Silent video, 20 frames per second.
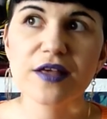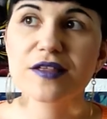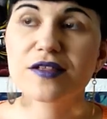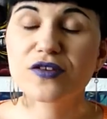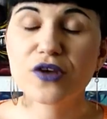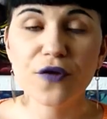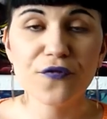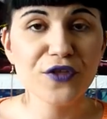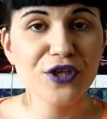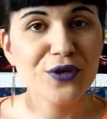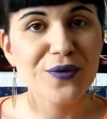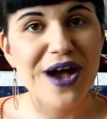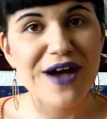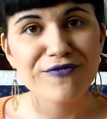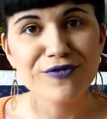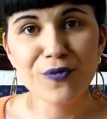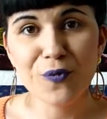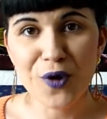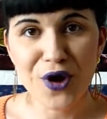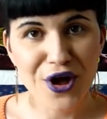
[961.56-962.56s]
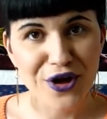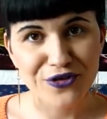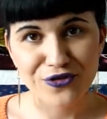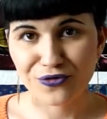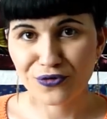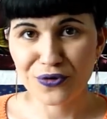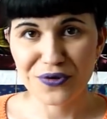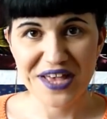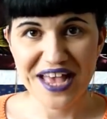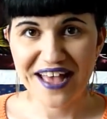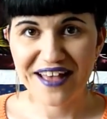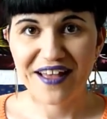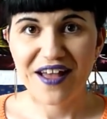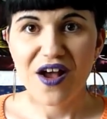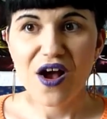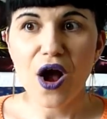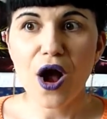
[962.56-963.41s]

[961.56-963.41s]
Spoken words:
stuff that you haven't worked through yet,